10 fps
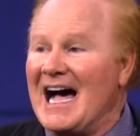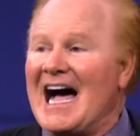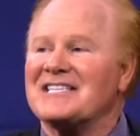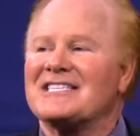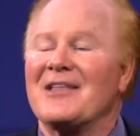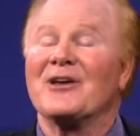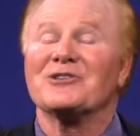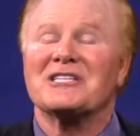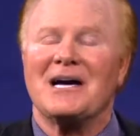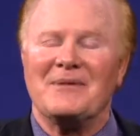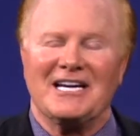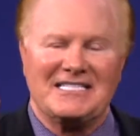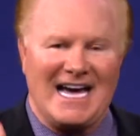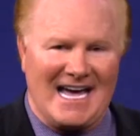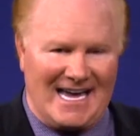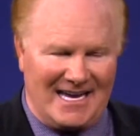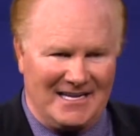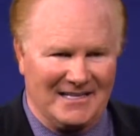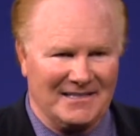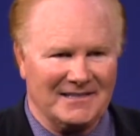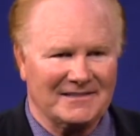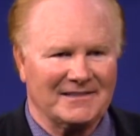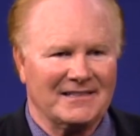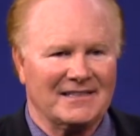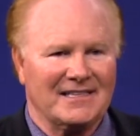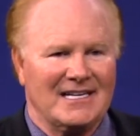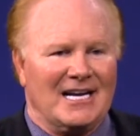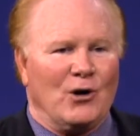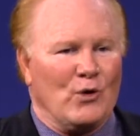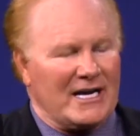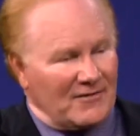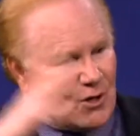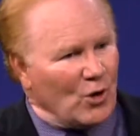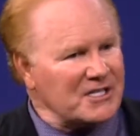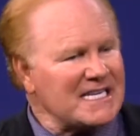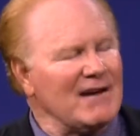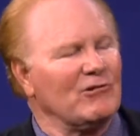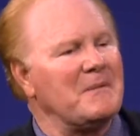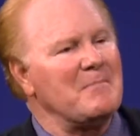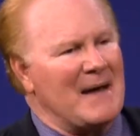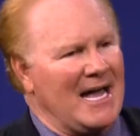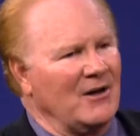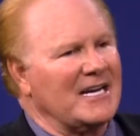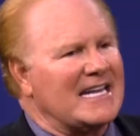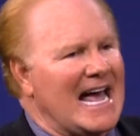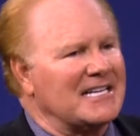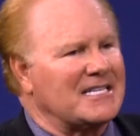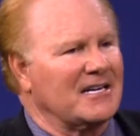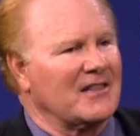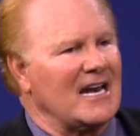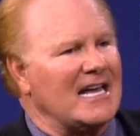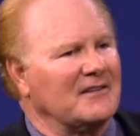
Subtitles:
I said there's coming a day when, of course, he will be bound and cast into the lake